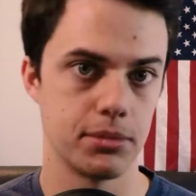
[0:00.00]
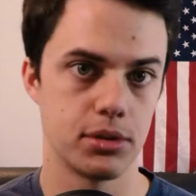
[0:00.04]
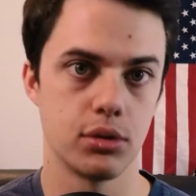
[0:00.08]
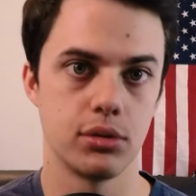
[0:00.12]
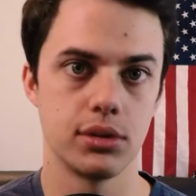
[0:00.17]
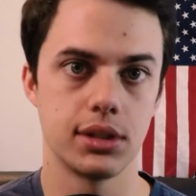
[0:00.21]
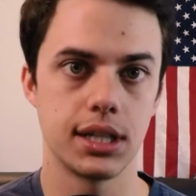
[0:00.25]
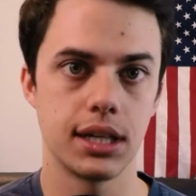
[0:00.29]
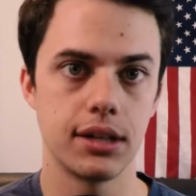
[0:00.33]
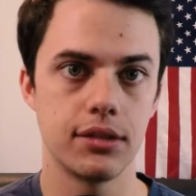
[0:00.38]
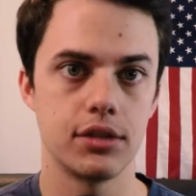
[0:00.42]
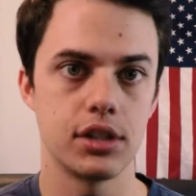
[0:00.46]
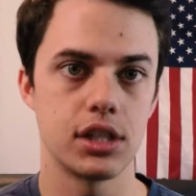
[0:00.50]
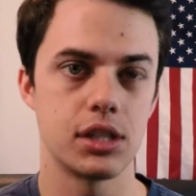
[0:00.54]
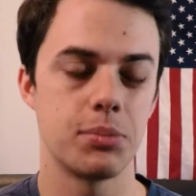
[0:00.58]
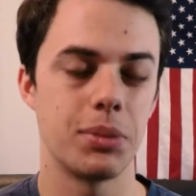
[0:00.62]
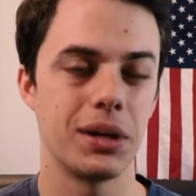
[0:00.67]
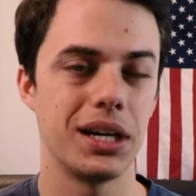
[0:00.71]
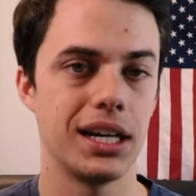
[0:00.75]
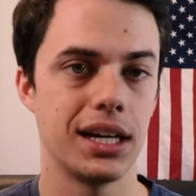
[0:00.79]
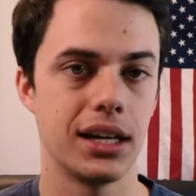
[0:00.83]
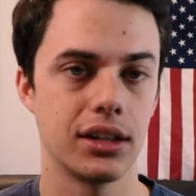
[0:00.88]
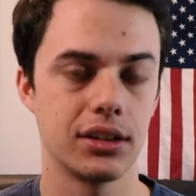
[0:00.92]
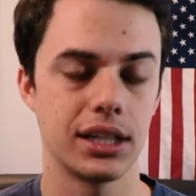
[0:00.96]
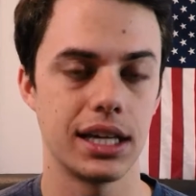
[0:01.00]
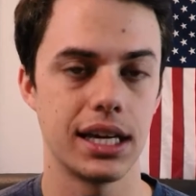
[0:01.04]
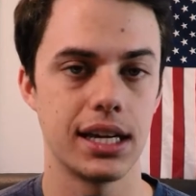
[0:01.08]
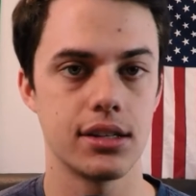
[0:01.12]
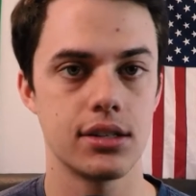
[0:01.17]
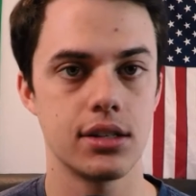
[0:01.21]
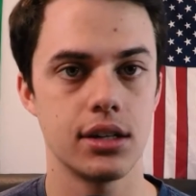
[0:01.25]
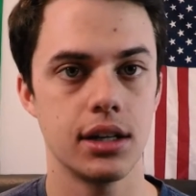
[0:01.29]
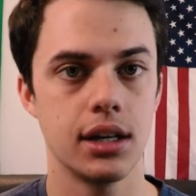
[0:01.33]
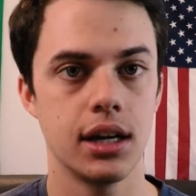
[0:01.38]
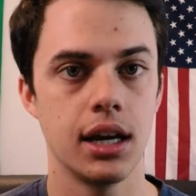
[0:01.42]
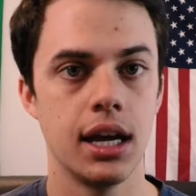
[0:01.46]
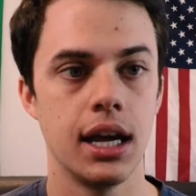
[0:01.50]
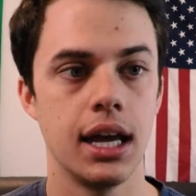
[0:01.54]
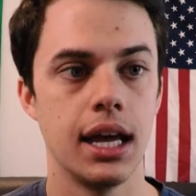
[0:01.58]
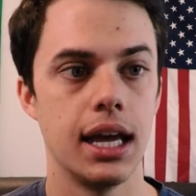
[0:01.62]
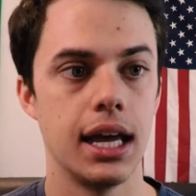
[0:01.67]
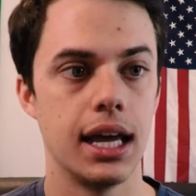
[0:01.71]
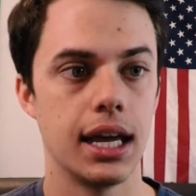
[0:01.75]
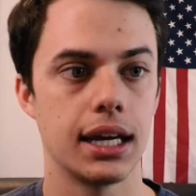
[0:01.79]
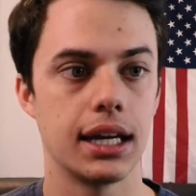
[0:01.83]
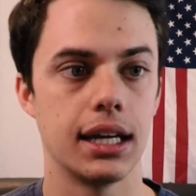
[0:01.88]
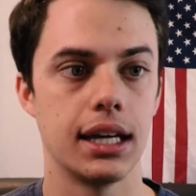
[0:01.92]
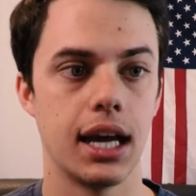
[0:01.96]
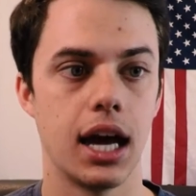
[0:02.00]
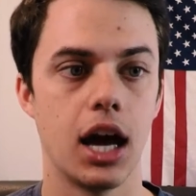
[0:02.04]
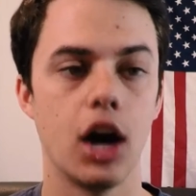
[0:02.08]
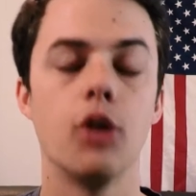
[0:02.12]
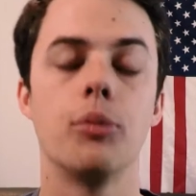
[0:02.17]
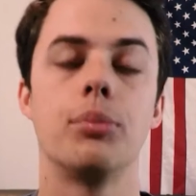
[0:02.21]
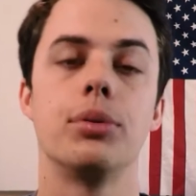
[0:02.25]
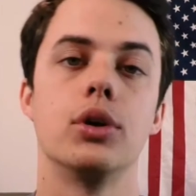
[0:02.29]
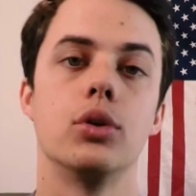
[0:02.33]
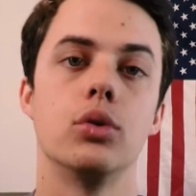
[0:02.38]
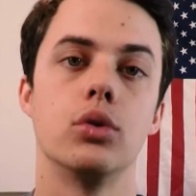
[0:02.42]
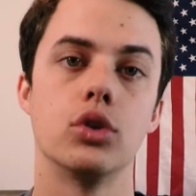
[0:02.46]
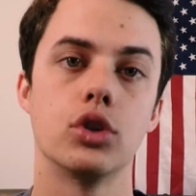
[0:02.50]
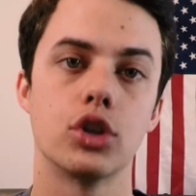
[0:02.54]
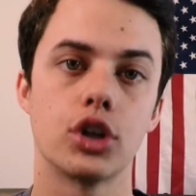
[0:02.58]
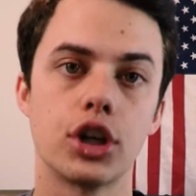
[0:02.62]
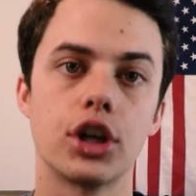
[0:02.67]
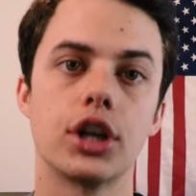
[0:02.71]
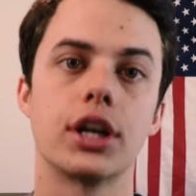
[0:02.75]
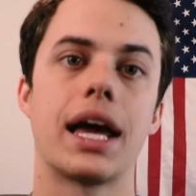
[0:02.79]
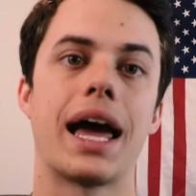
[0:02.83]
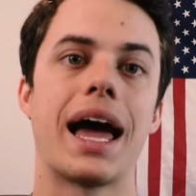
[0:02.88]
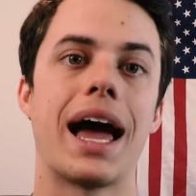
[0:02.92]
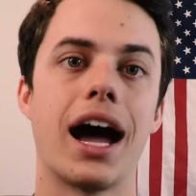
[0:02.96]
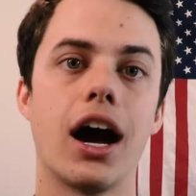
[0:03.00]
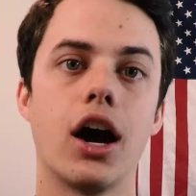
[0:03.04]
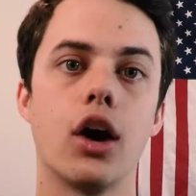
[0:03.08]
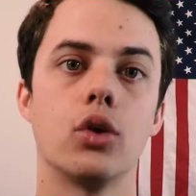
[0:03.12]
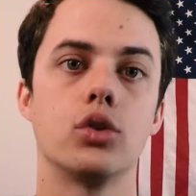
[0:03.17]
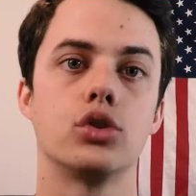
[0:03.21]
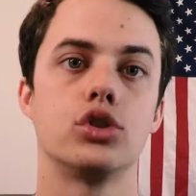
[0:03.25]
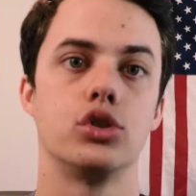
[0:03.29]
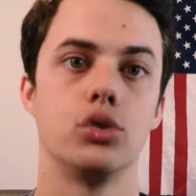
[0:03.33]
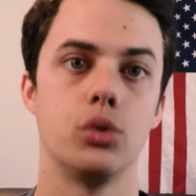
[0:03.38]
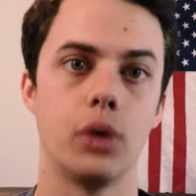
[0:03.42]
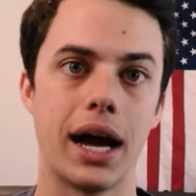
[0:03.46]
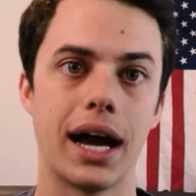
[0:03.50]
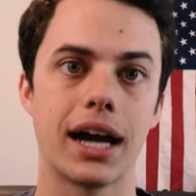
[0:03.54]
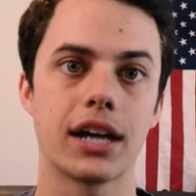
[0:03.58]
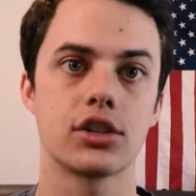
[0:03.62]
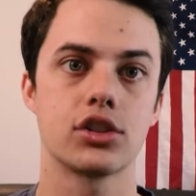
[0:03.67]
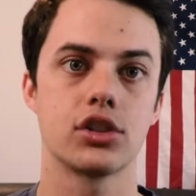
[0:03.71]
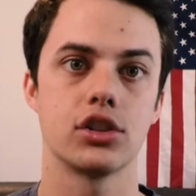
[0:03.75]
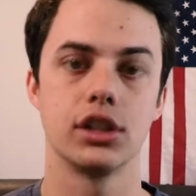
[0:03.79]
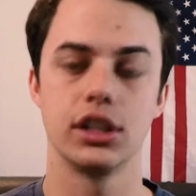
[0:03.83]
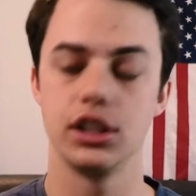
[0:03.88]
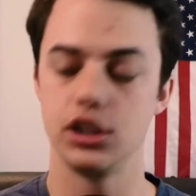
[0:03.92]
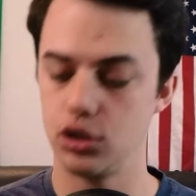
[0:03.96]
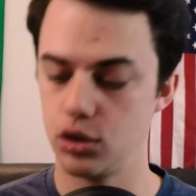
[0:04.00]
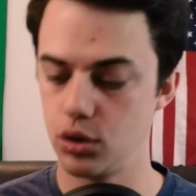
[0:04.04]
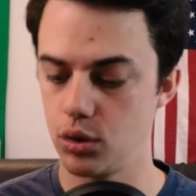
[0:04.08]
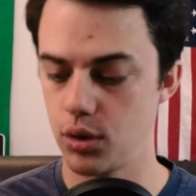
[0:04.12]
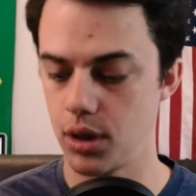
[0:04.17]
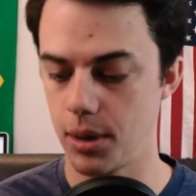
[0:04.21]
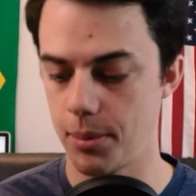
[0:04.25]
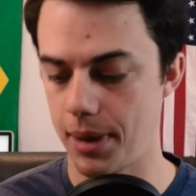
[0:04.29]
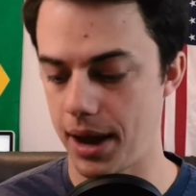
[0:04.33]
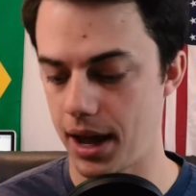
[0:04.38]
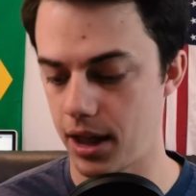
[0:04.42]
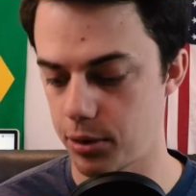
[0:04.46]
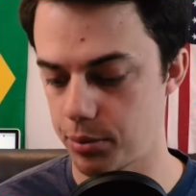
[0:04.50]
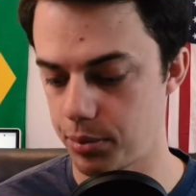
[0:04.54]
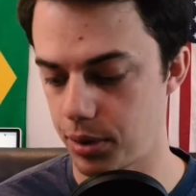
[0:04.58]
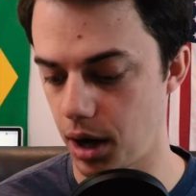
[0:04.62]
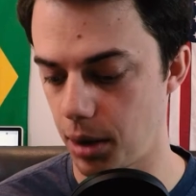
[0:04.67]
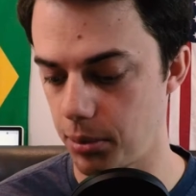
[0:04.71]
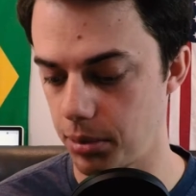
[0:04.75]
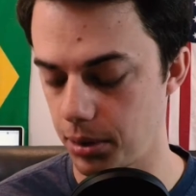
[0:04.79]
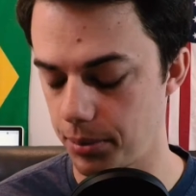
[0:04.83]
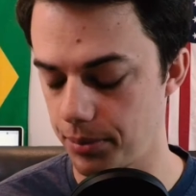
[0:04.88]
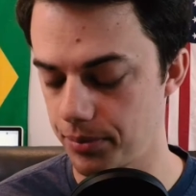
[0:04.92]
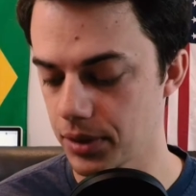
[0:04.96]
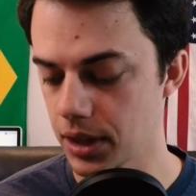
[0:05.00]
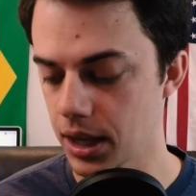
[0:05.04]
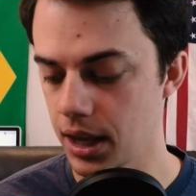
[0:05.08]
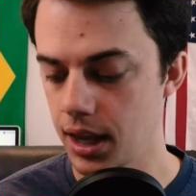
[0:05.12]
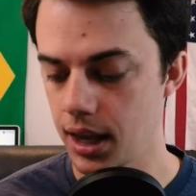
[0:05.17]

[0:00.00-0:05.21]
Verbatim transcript: So instead of just spitting out the answer, it can help you learn how to actually do the math problem.